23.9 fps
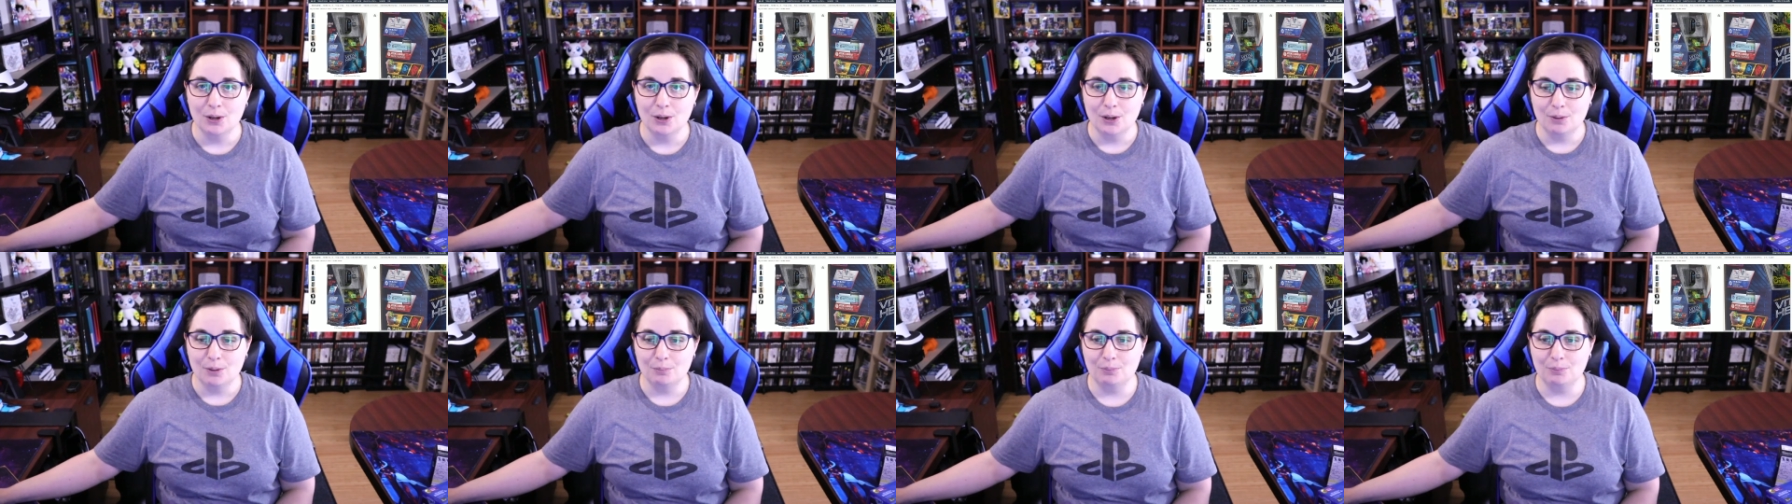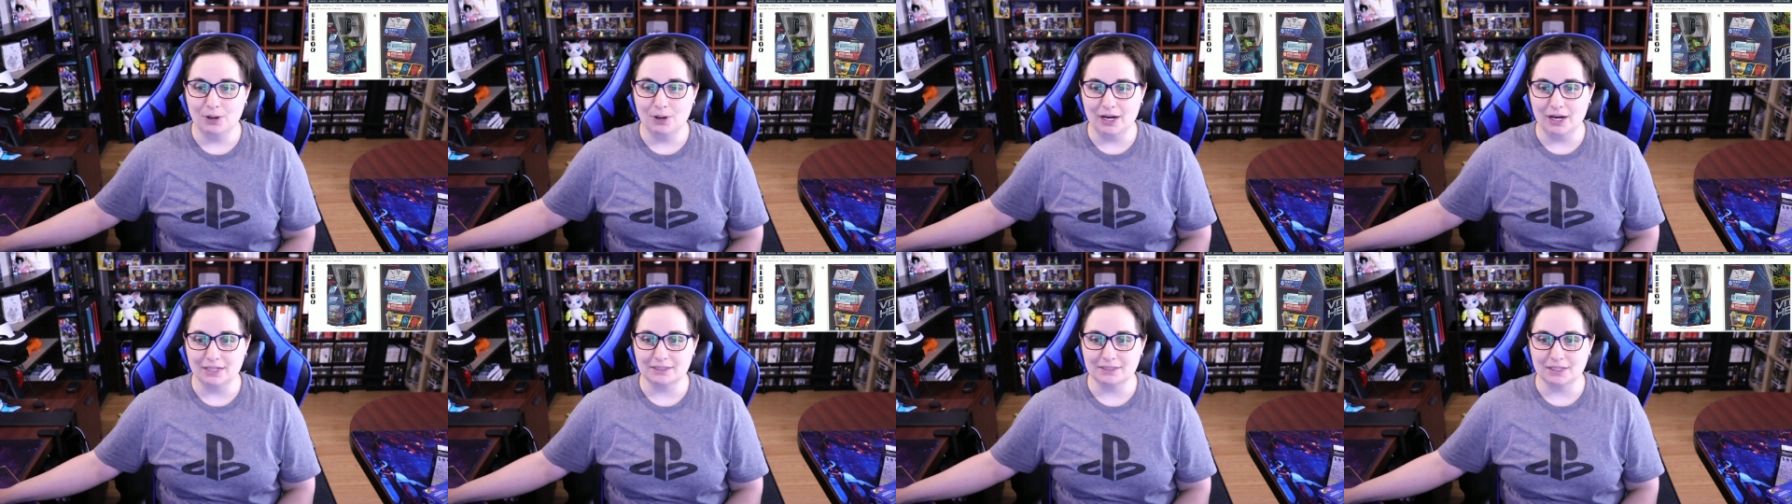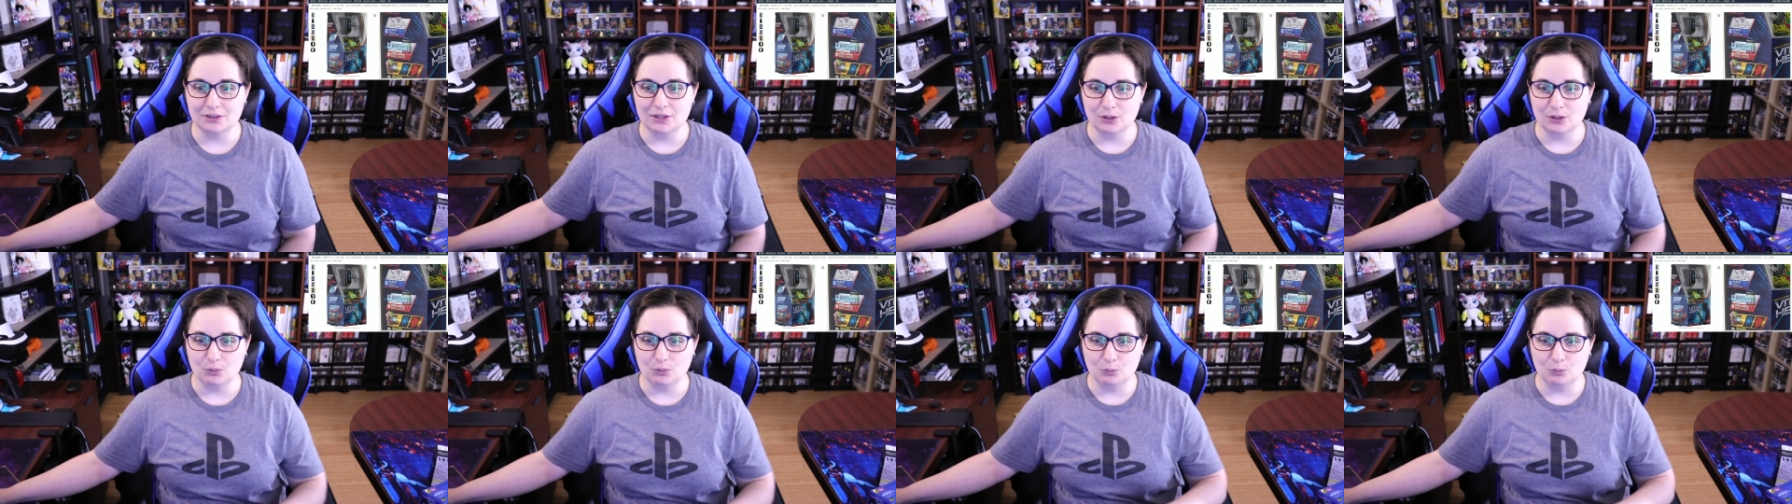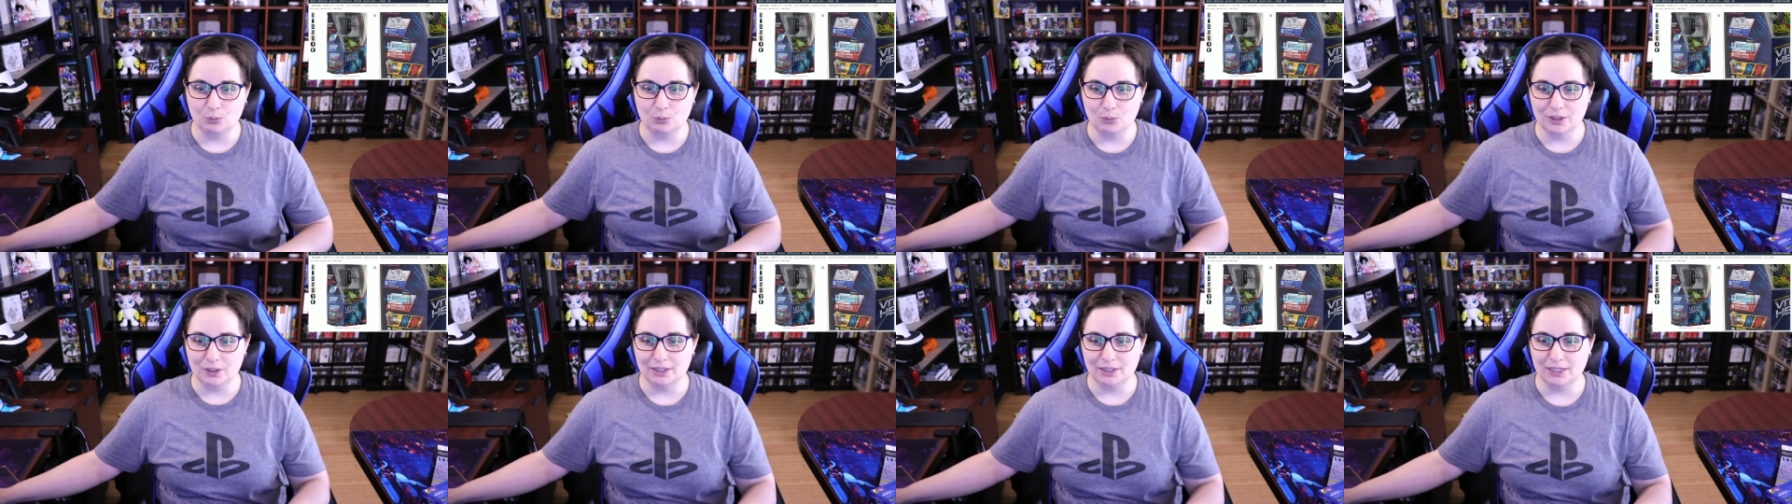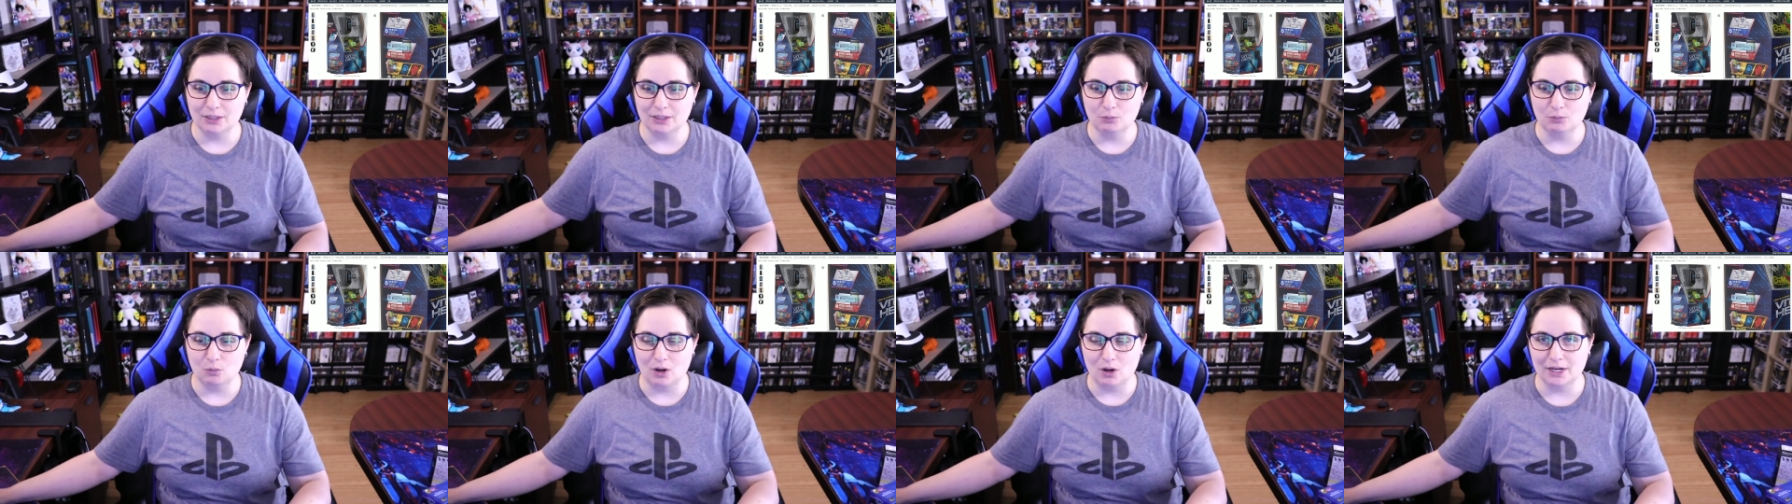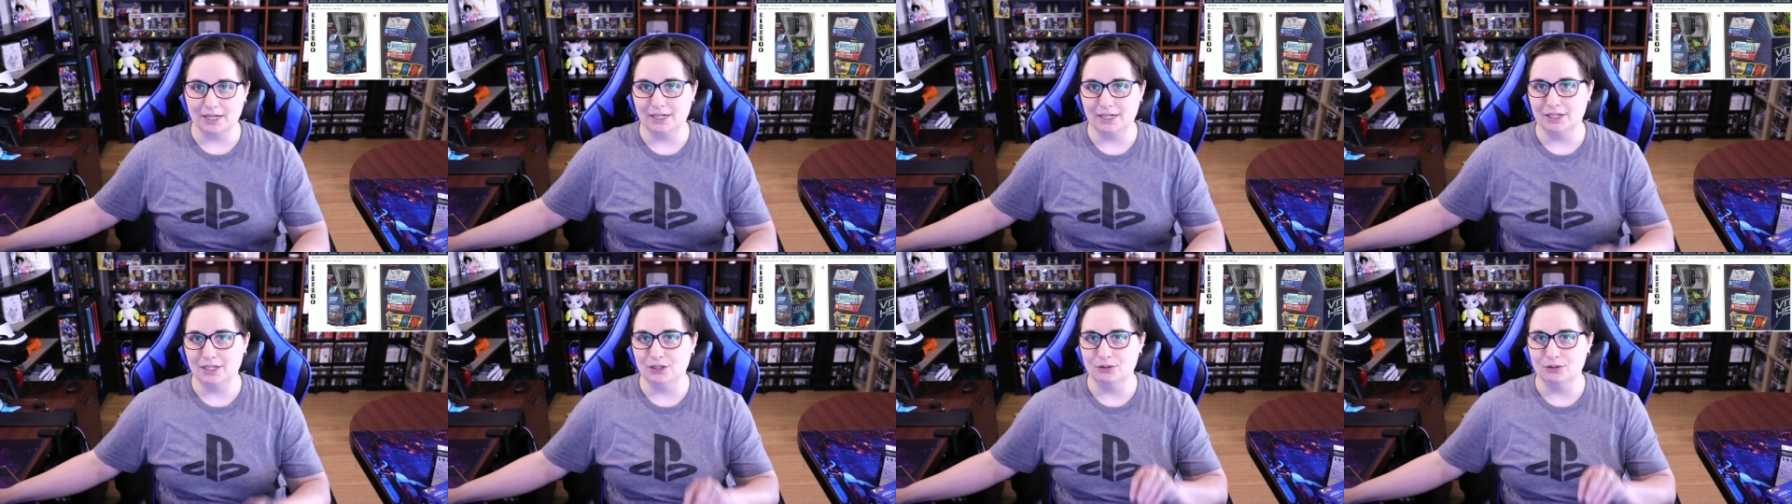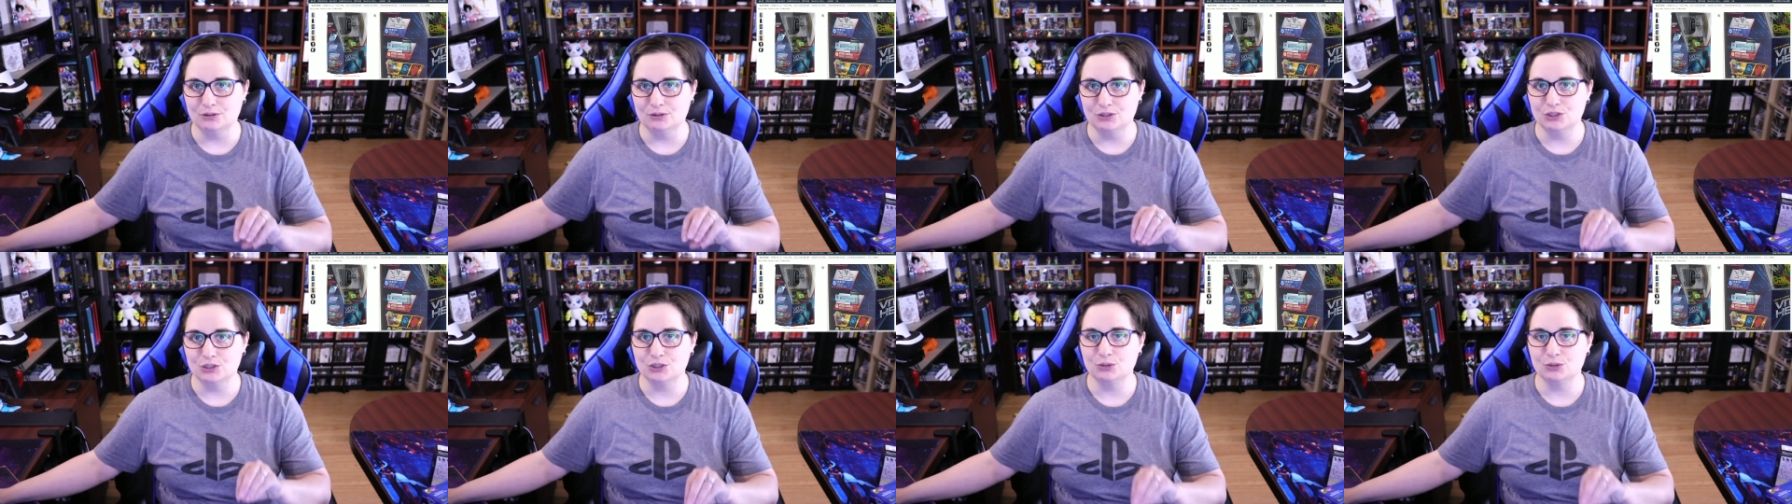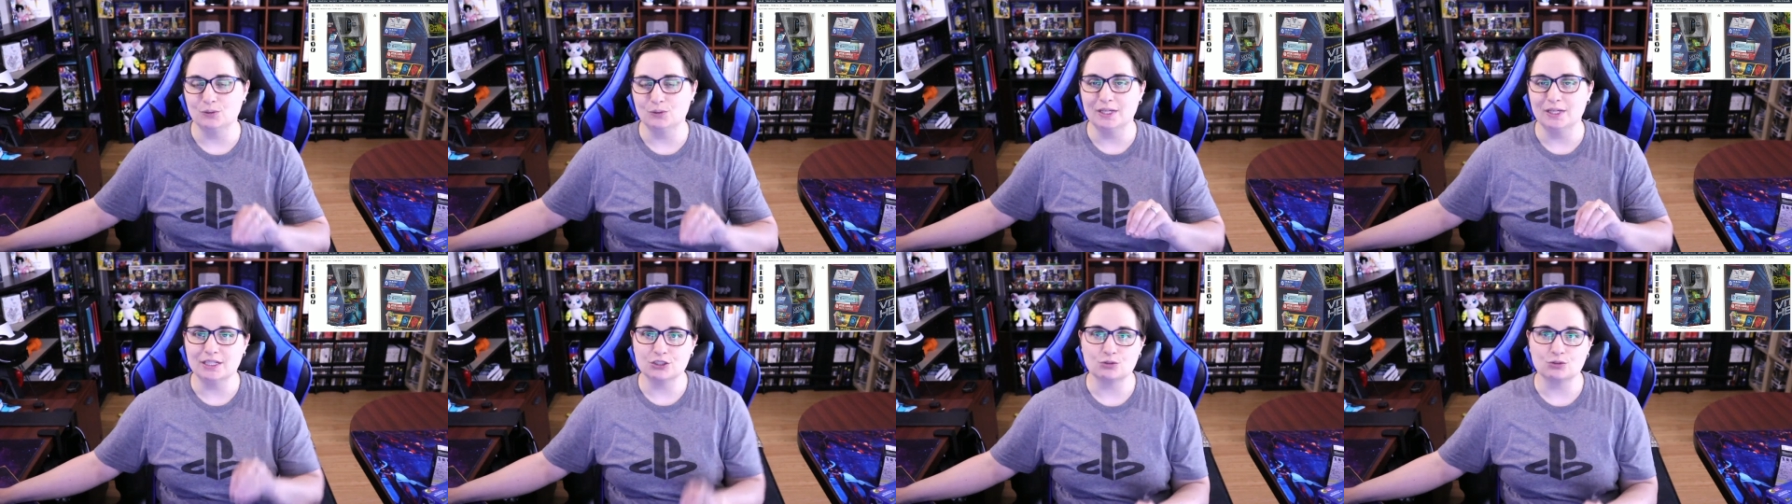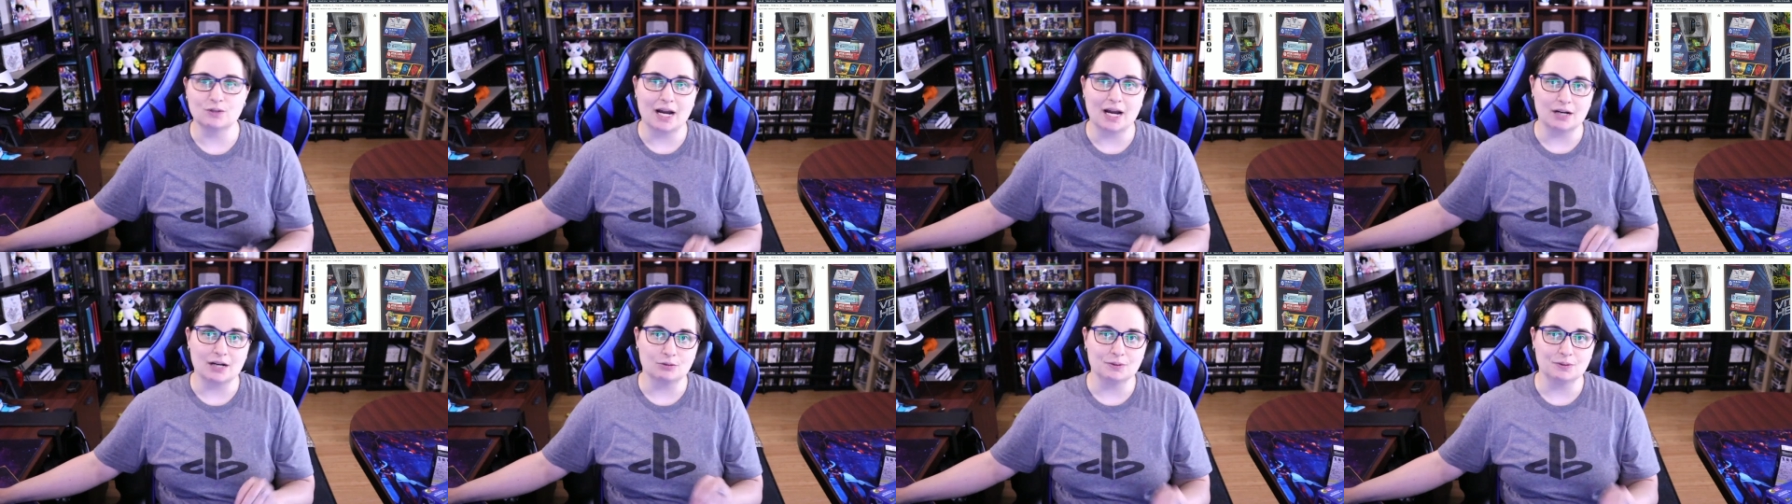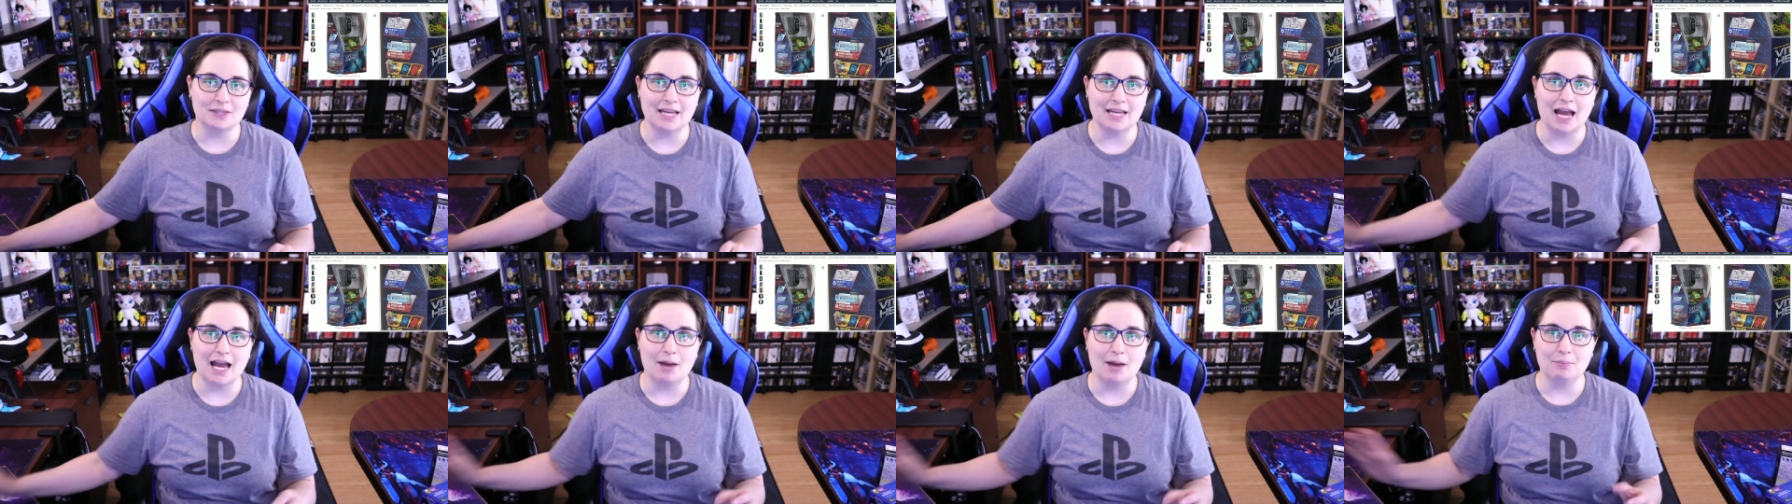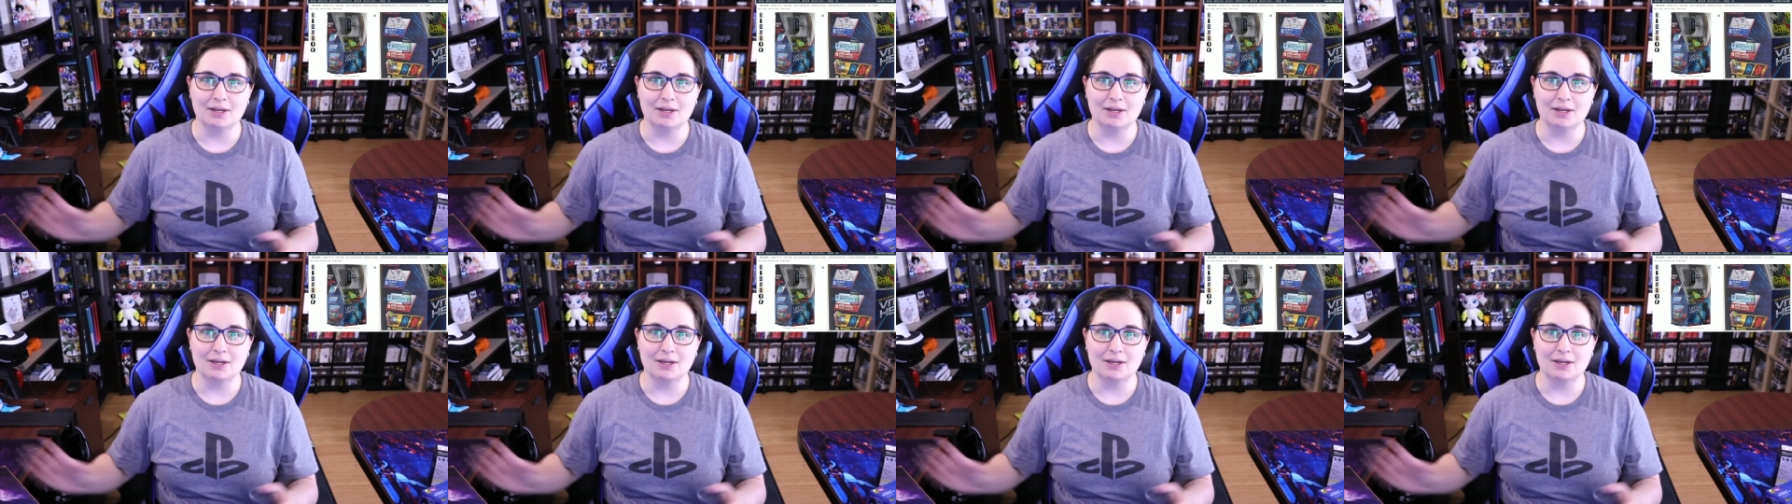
but they're really wanting you to interact with the app.